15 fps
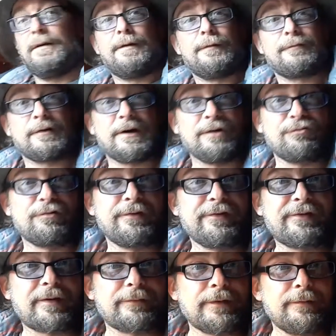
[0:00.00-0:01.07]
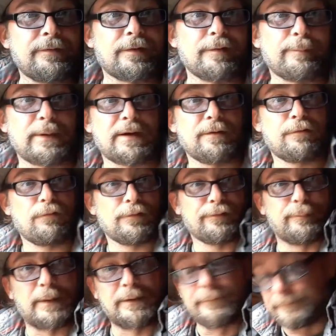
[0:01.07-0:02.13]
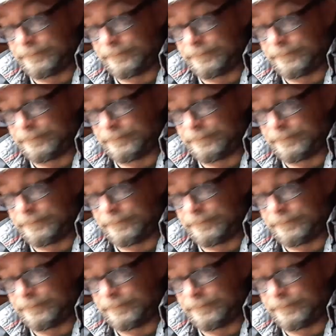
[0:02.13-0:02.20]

for a 175-pound crossbow.